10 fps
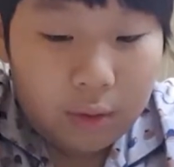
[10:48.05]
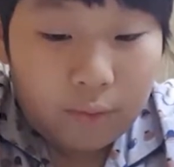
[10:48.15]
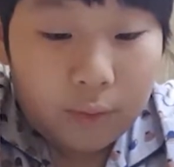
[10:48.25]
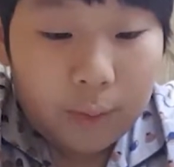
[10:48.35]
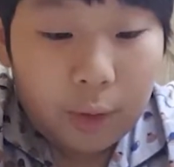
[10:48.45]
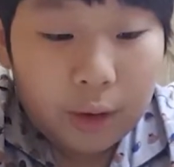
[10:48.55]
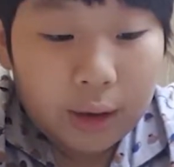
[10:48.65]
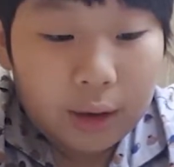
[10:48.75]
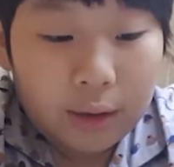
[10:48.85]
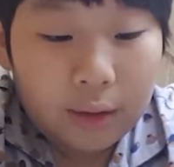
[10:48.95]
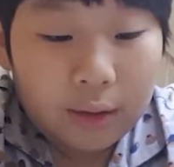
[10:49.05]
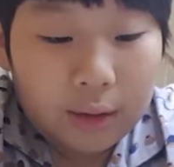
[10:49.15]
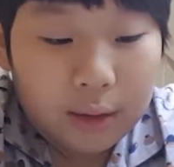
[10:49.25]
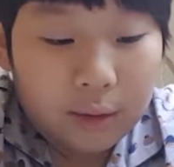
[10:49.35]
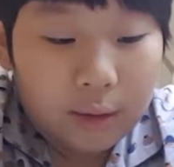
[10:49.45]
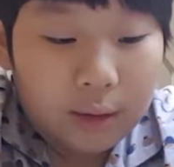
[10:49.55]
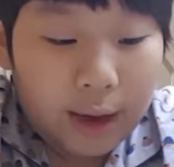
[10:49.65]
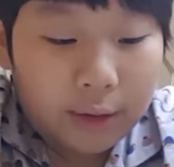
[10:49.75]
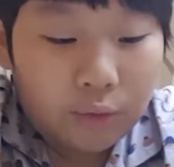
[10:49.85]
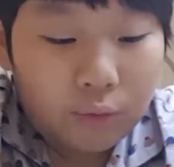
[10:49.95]
We mark it
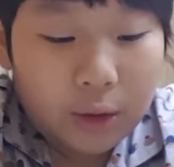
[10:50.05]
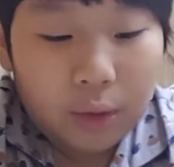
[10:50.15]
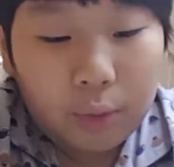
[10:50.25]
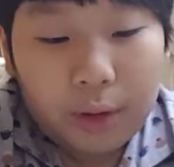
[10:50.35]
that we know